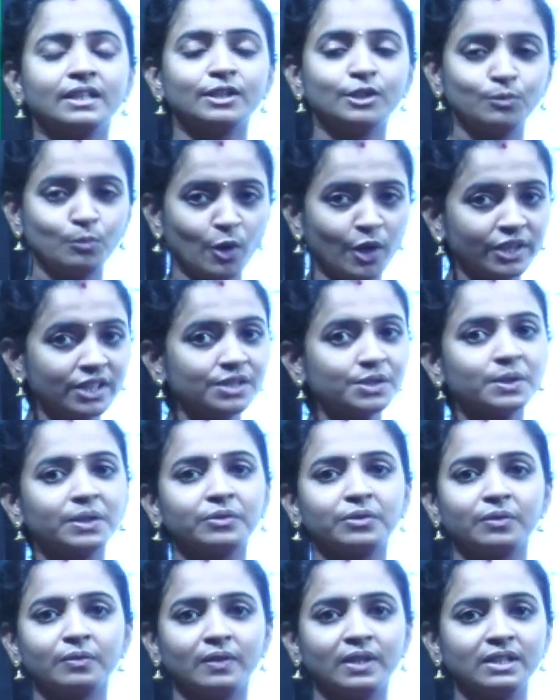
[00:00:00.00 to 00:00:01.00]
Good morning to
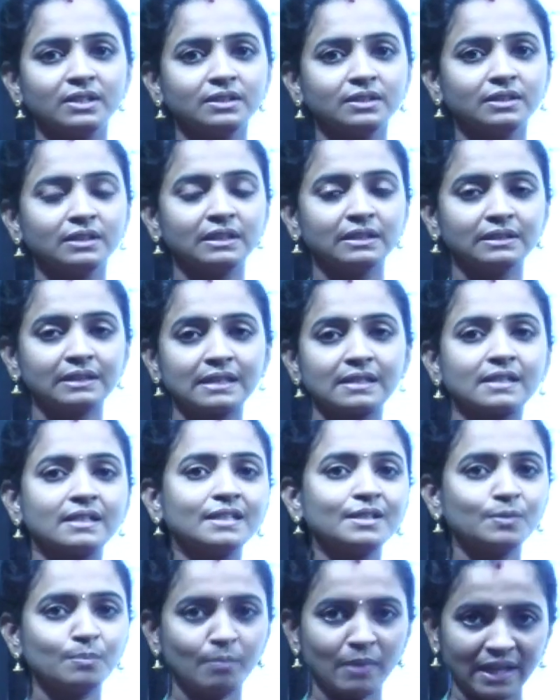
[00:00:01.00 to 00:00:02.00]
everyone. This
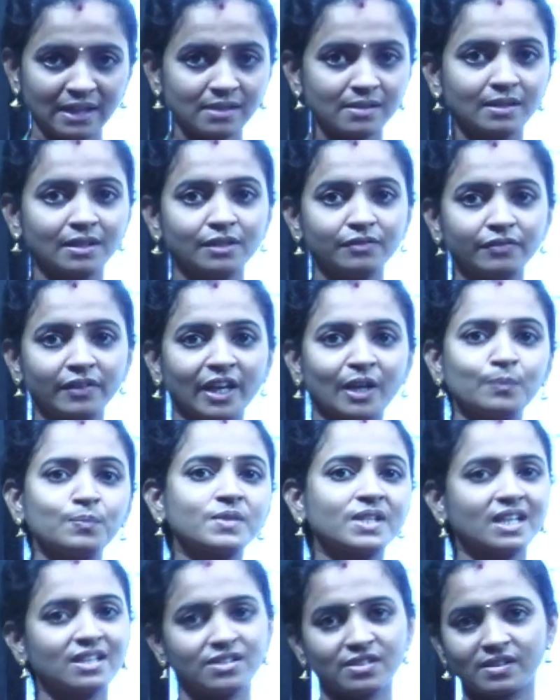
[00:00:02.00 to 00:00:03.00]
is myself M.
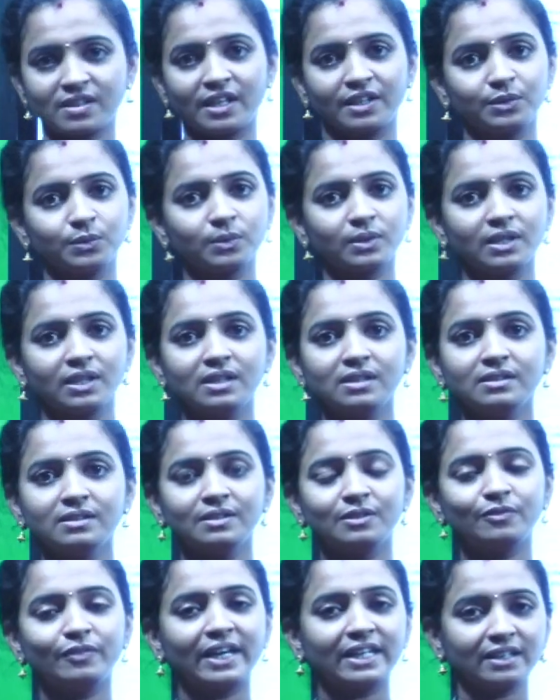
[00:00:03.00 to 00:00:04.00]
Seshasai Durga,
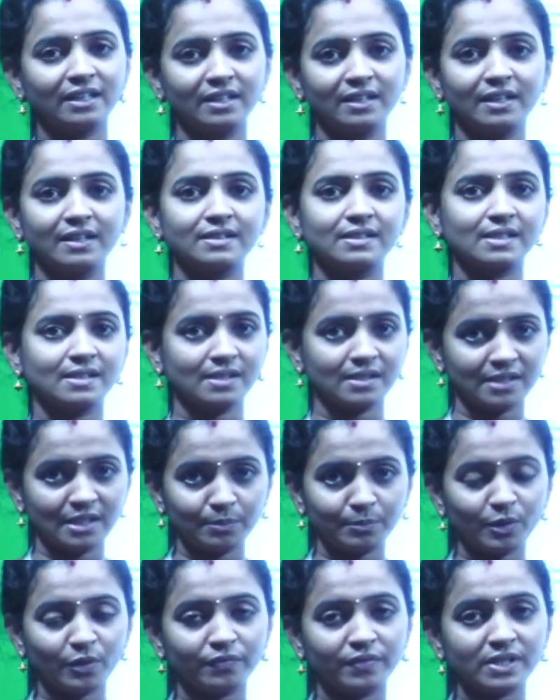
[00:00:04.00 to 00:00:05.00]
working as Assistant
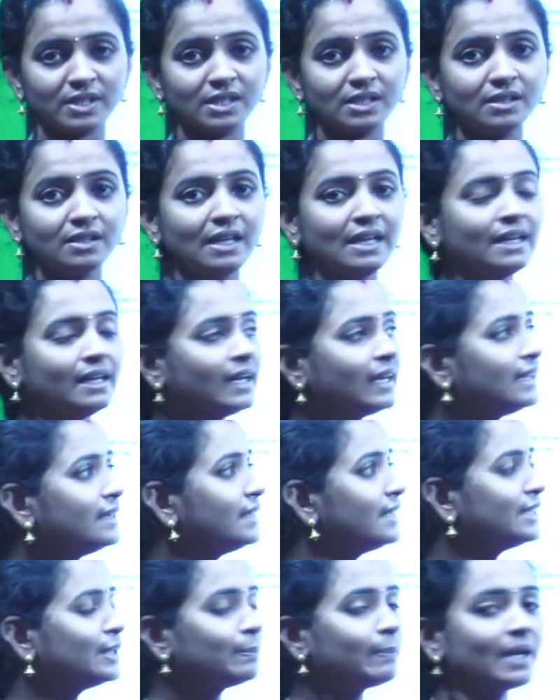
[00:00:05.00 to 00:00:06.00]
Professor in
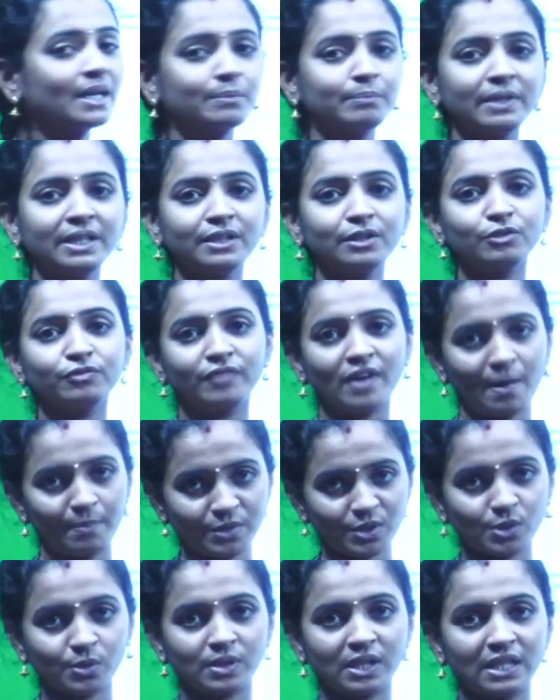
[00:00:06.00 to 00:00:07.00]
the Department of
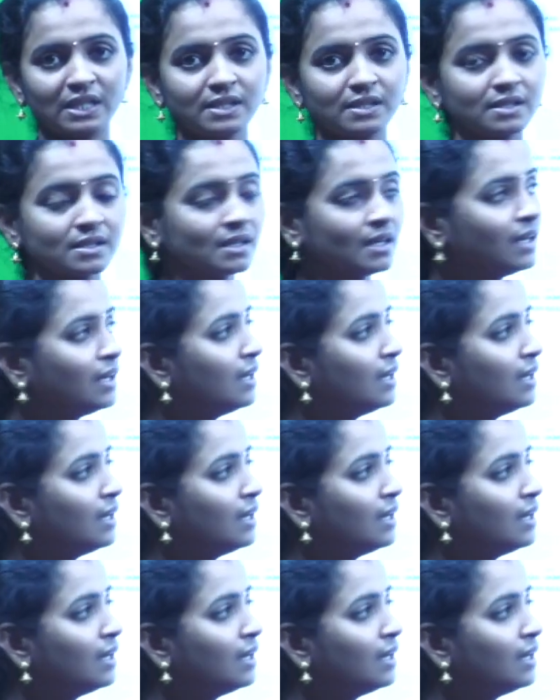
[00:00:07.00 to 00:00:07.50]
Pharmaceutics.